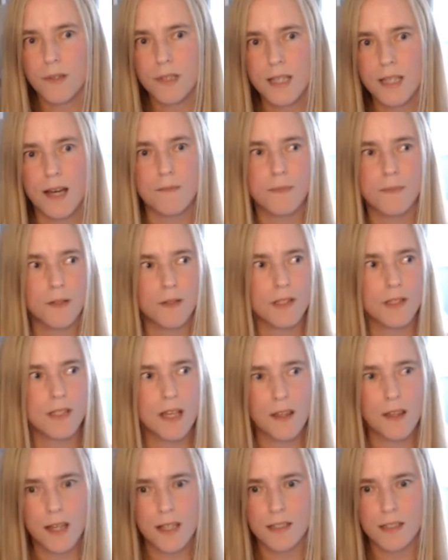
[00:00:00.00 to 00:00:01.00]
Yeah, I would say
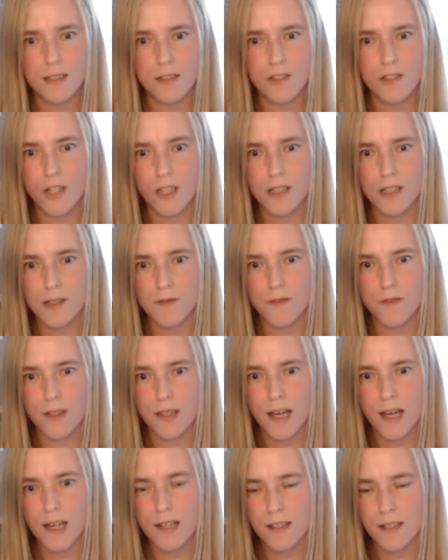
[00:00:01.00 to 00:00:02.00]
thanks to Jason for
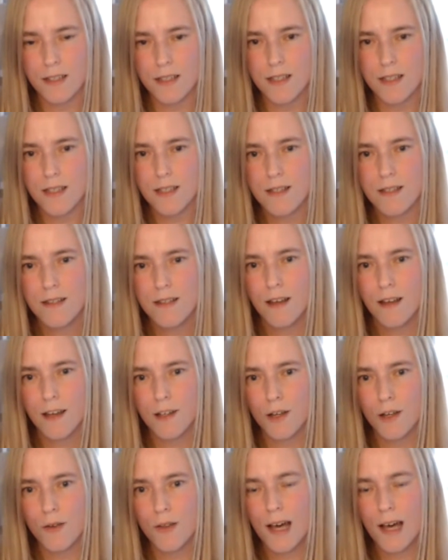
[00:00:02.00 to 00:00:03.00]
that, because I
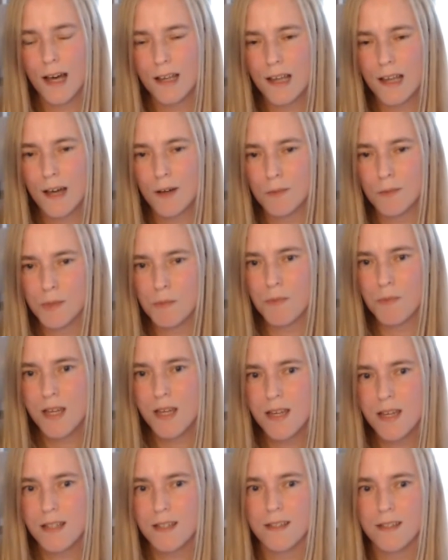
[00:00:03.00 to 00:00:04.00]
know that helped
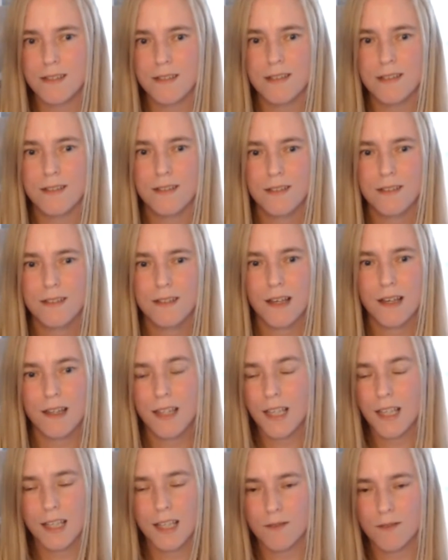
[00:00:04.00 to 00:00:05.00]
me and I
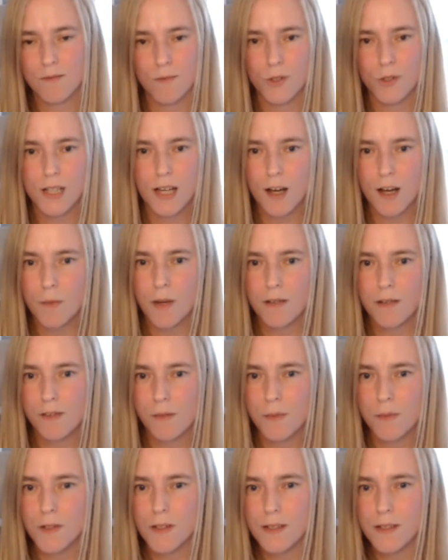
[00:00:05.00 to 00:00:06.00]
think it would help
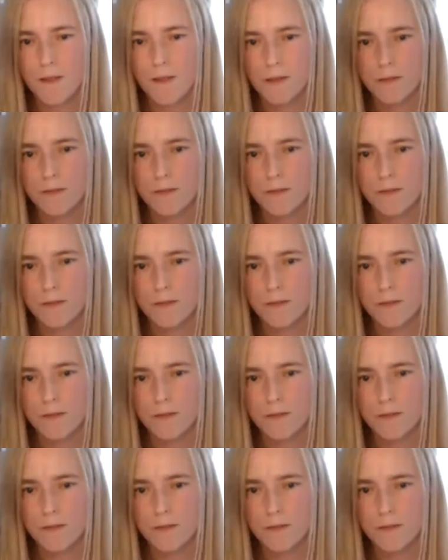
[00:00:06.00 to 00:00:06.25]
everybody.